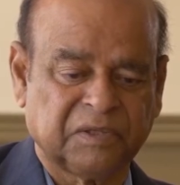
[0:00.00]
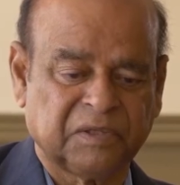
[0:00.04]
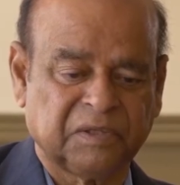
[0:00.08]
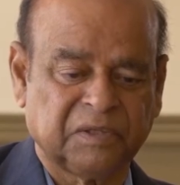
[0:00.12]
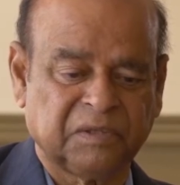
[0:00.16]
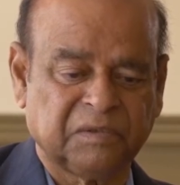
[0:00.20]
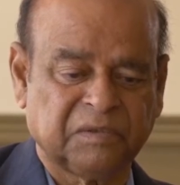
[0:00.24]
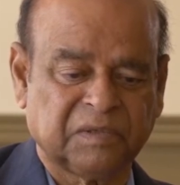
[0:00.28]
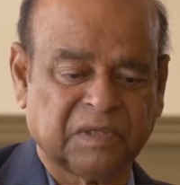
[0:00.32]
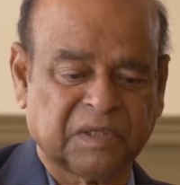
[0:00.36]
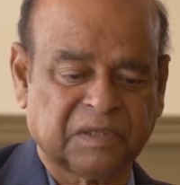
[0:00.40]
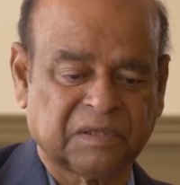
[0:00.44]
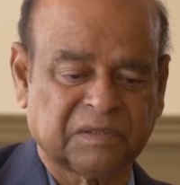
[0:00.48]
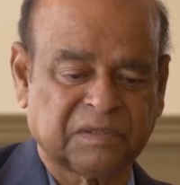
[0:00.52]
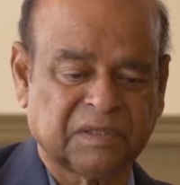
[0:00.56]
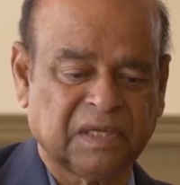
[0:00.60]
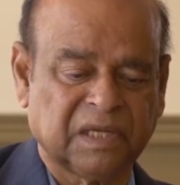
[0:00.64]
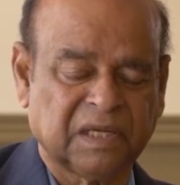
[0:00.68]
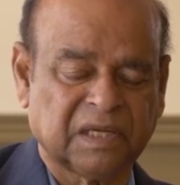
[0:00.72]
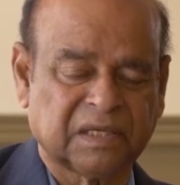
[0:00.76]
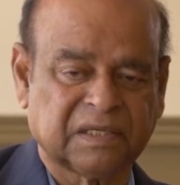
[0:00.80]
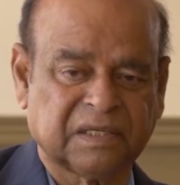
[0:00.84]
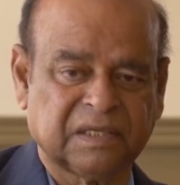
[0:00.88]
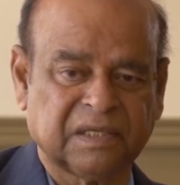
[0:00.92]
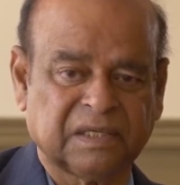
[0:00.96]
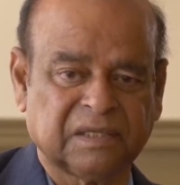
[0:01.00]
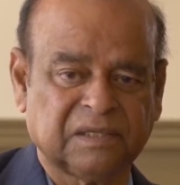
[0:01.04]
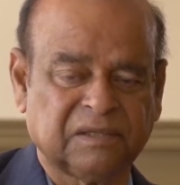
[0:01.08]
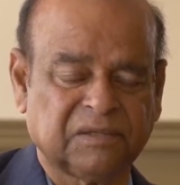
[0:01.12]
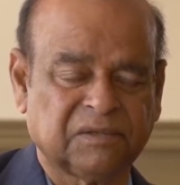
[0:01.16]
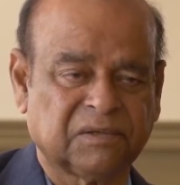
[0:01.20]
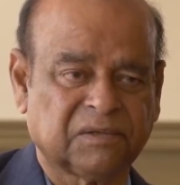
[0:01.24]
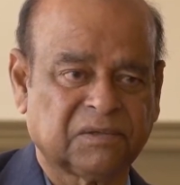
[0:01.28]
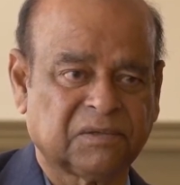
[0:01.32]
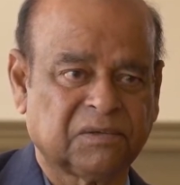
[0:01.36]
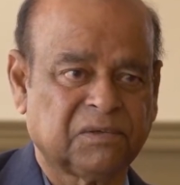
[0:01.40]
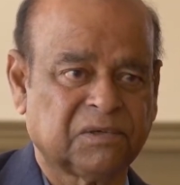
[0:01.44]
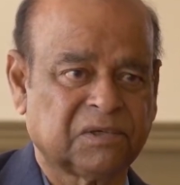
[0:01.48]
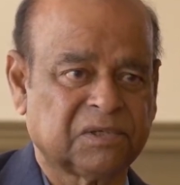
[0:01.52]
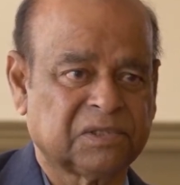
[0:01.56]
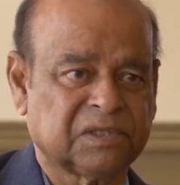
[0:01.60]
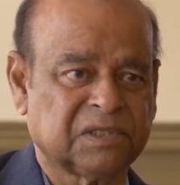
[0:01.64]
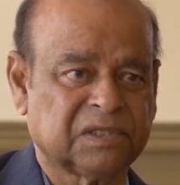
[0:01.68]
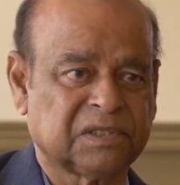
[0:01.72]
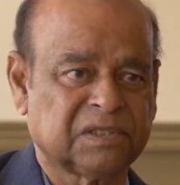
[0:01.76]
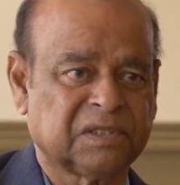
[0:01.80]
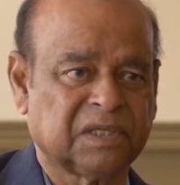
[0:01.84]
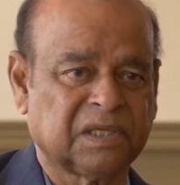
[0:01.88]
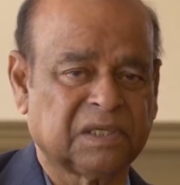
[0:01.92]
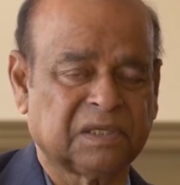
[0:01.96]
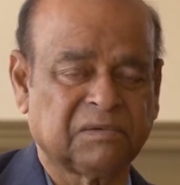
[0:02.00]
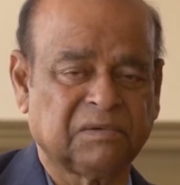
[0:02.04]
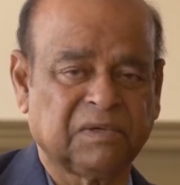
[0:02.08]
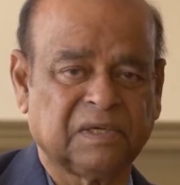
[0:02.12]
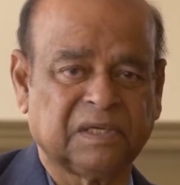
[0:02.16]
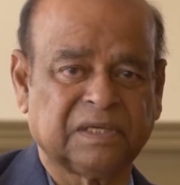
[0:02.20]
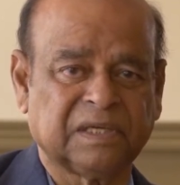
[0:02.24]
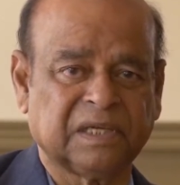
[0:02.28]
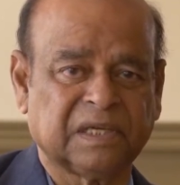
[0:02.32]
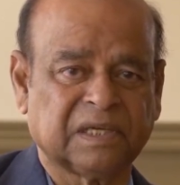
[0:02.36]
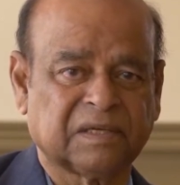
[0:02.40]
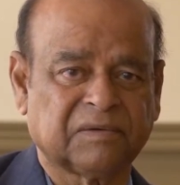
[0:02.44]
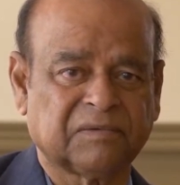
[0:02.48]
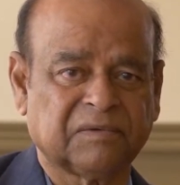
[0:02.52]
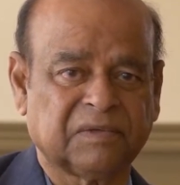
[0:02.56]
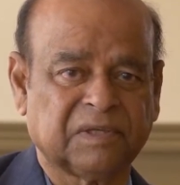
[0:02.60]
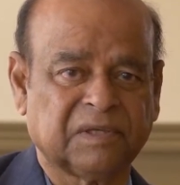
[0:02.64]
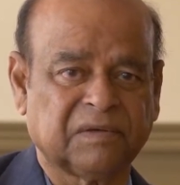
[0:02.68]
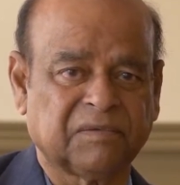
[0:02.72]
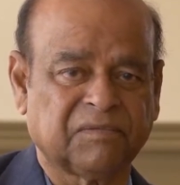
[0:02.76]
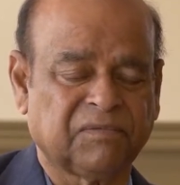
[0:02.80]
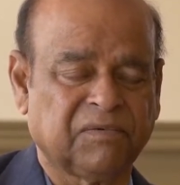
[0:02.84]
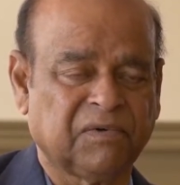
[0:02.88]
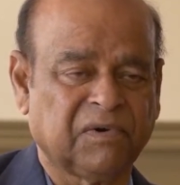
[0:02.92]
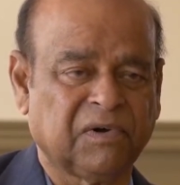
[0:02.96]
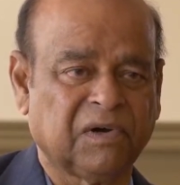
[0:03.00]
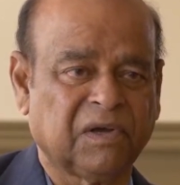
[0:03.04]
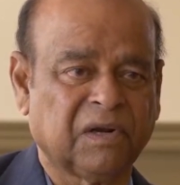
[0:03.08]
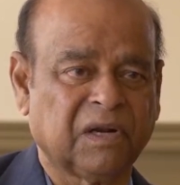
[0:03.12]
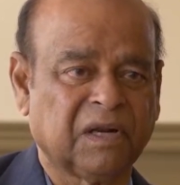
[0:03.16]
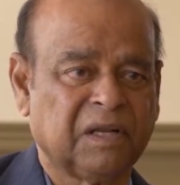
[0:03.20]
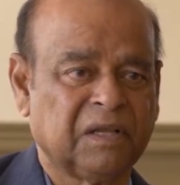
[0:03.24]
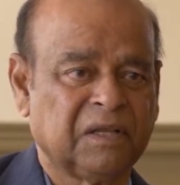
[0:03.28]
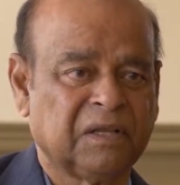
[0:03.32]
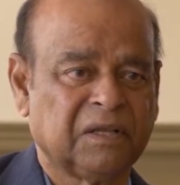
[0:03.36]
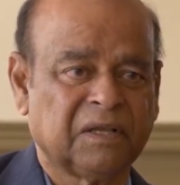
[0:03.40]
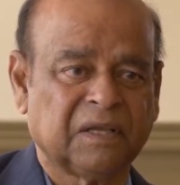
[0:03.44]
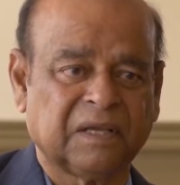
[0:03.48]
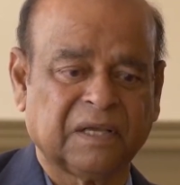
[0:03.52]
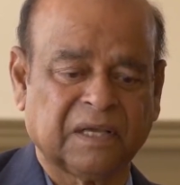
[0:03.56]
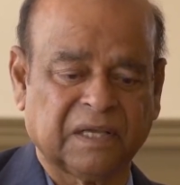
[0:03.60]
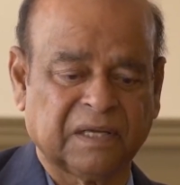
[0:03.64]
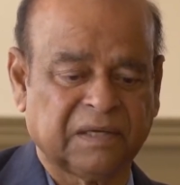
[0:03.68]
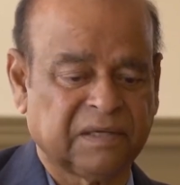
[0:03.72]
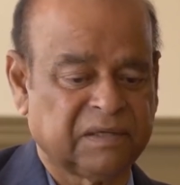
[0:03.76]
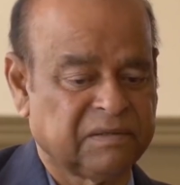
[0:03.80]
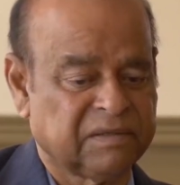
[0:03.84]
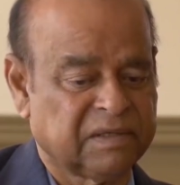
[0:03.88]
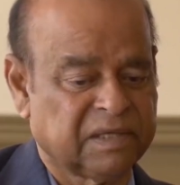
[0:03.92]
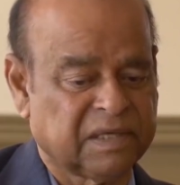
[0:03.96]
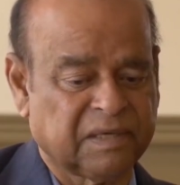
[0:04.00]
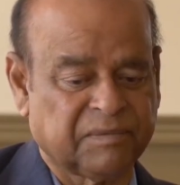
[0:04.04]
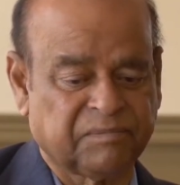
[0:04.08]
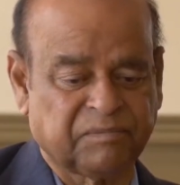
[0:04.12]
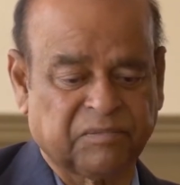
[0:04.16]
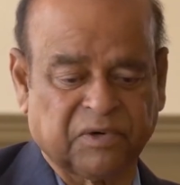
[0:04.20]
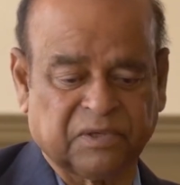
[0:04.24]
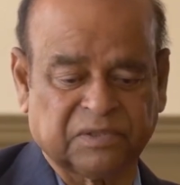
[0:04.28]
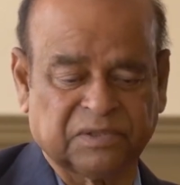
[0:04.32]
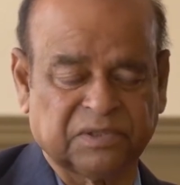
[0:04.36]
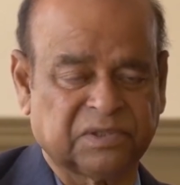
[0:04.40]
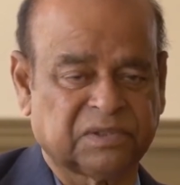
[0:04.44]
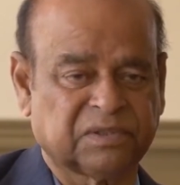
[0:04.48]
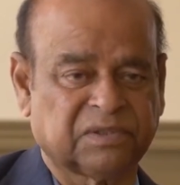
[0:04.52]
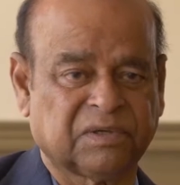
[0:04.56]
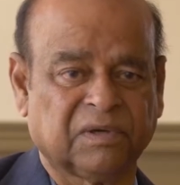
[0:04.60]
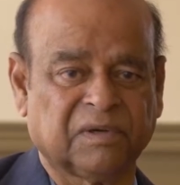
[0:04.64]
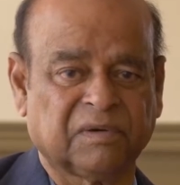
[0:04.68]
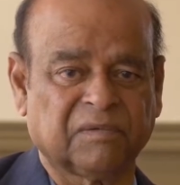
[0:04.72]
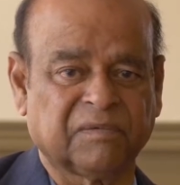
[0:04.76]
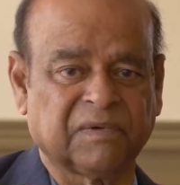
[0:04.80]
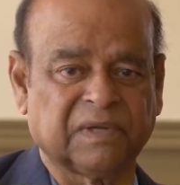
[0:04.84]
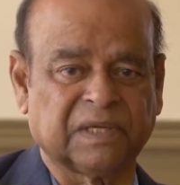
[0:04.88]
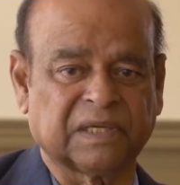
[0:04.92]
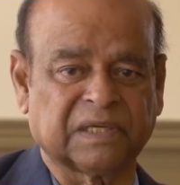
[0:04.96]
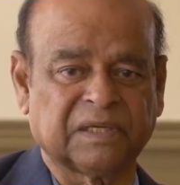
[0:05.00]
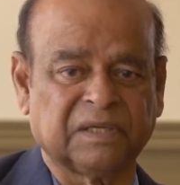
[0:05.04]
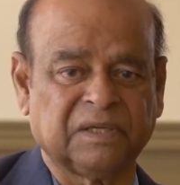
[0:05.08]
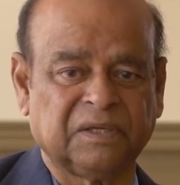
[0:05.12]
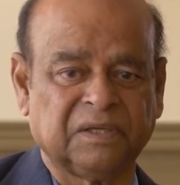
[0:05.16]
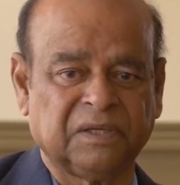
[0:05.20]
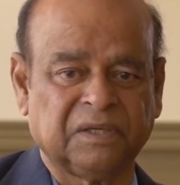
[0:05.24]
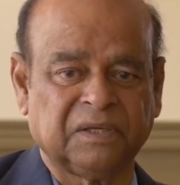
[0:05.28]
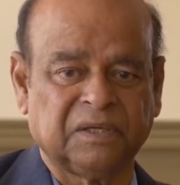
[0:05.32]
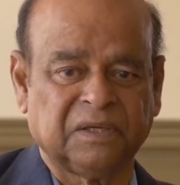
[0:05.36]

you are selecting your courses that you will take in fall, and you have process conflict.